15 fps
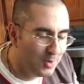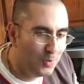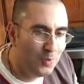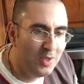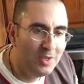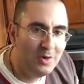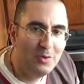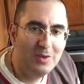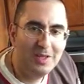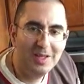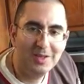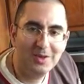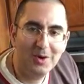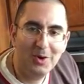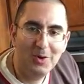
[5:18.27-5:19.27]
we
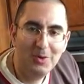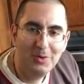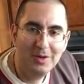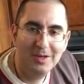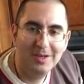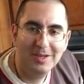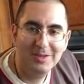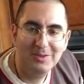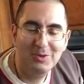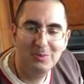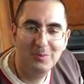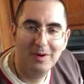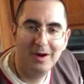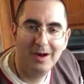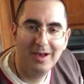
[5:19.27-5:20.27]
only go
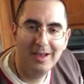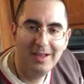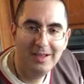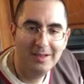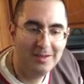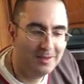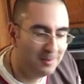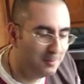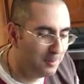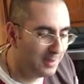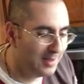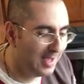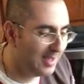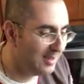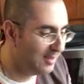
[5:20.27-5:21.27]
to buy
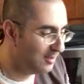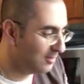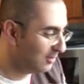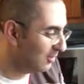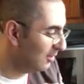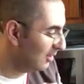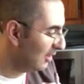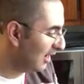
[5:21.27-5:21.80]
bananas?